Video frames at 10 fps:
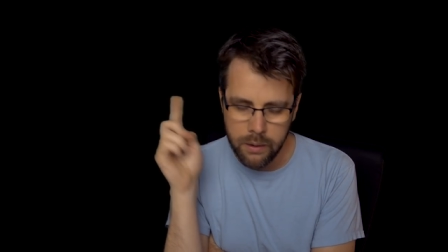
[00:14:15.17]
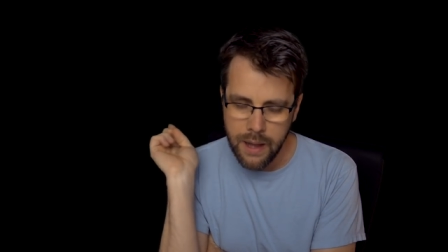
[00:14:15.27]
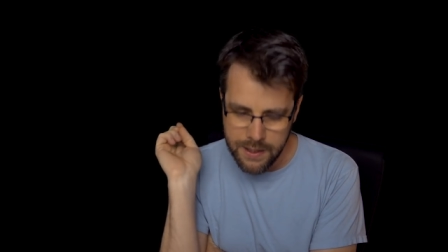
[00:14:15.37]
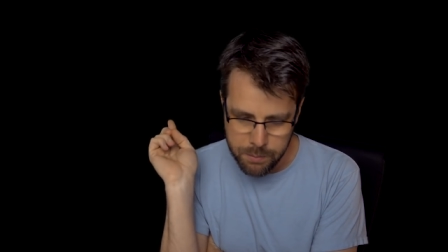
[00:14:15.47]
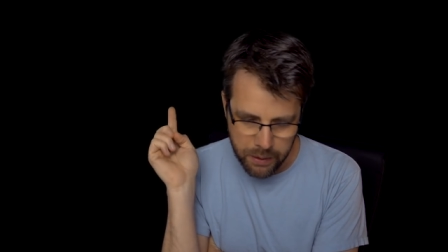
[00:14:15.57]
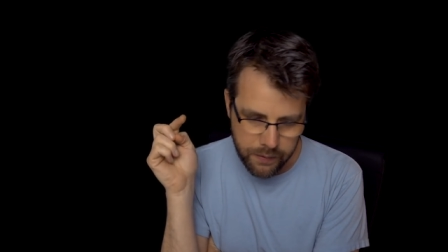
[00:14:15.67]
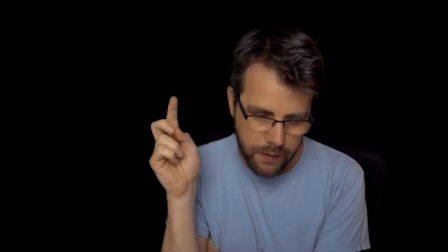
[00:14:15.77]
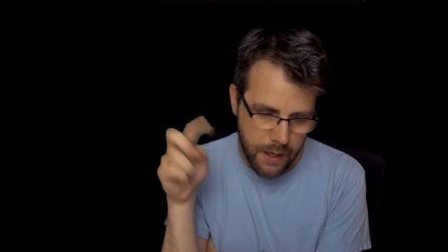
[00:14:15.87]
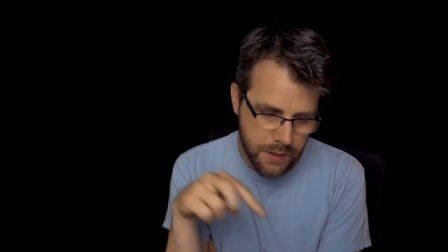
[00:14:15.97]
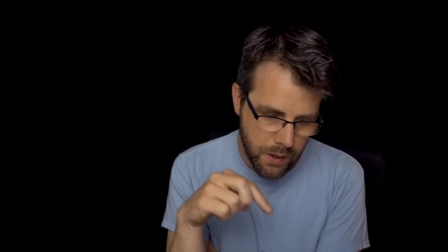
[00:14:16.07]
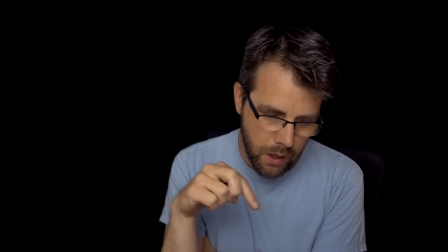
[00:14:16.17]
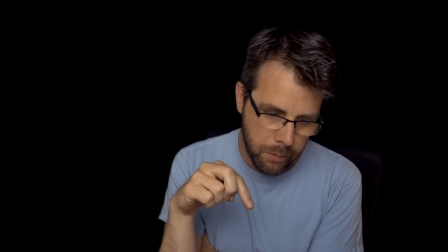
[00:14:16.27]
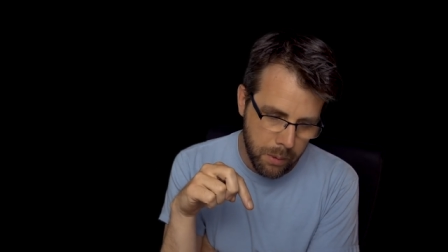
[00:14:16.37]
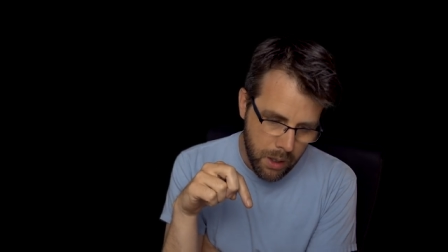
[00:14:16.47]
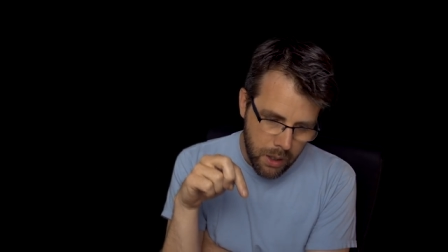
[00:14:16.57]
last month, and then I saw
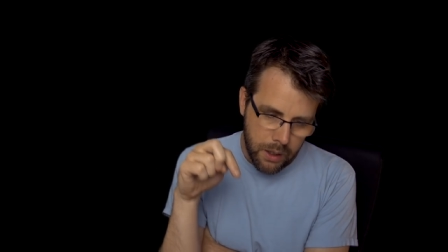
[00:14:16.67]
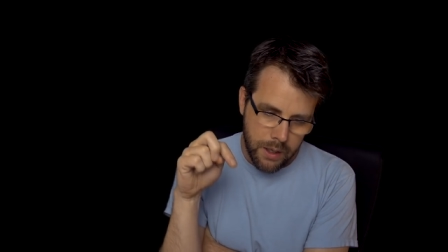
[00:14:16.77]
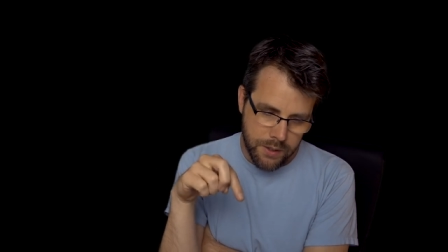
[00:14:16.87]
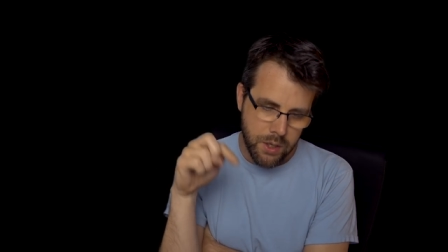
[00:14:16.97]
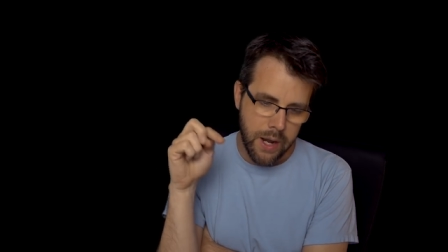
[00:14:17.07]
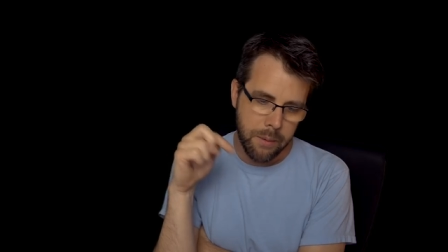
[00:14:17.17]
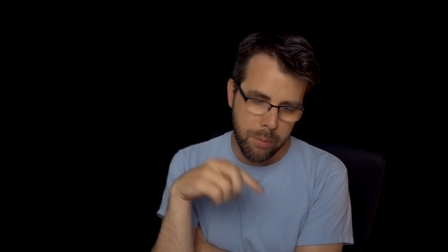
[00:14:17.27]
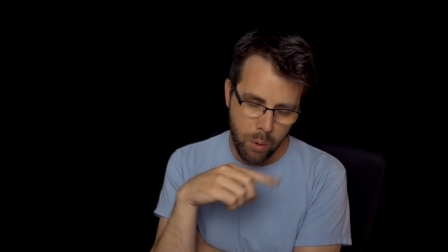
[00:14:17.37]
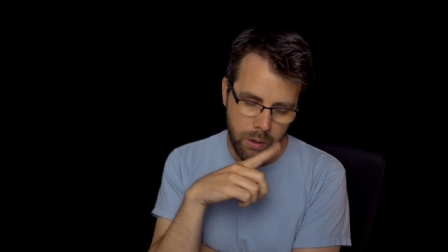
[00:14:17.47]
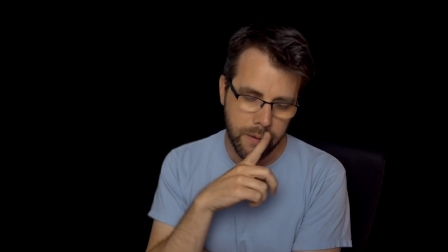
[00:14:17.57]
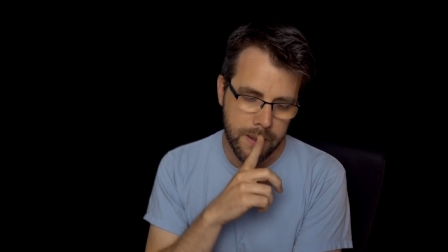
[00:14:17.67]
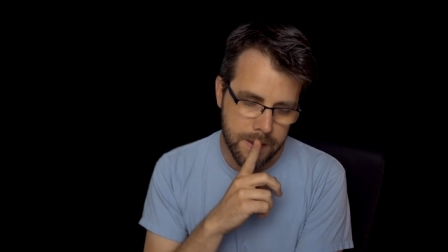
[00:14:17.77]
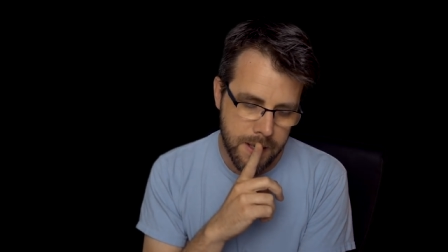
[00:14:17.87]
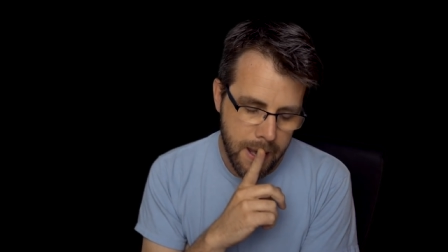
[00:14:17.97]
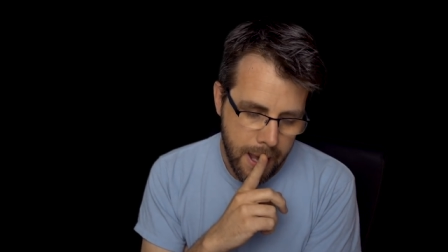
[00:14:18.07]
him yesterday in Portland.